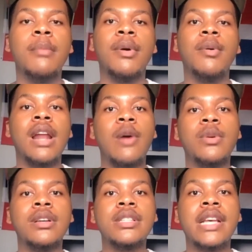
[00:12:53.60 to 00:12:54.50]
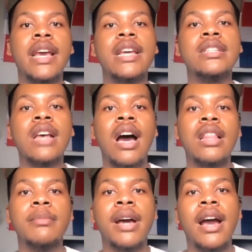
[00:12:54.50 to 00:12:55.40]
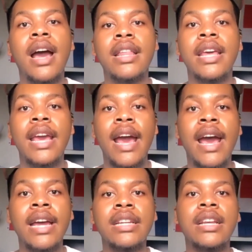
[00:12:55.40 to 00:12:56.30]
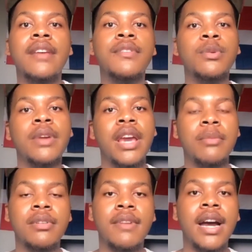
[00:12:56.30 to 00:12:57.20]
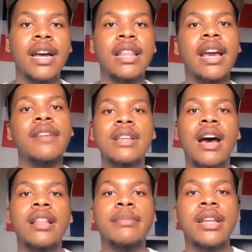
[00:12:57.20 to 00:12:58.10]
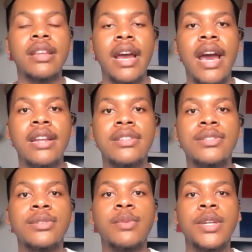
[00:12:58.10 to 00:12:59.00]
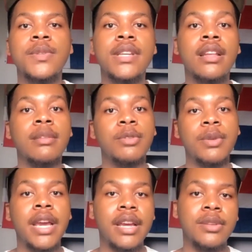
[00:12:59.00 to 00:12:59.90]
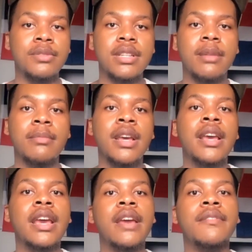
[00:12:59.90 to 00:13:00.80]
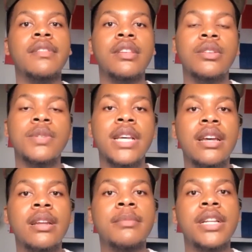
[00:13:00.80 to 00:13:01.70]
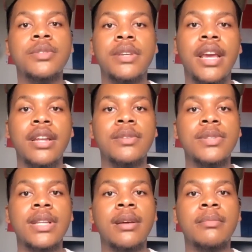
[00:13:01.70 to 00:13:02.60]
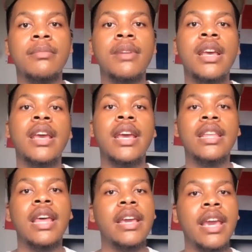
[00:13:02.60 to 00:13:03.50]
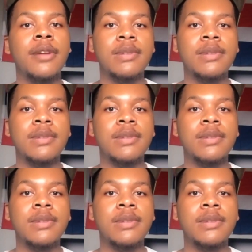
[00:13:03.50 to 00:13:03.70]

But what I will say, it's all about how they act if you can't provide. Like, it's all about their attitude when you tell them you can't do something. If you tell them that you can't do something and they can't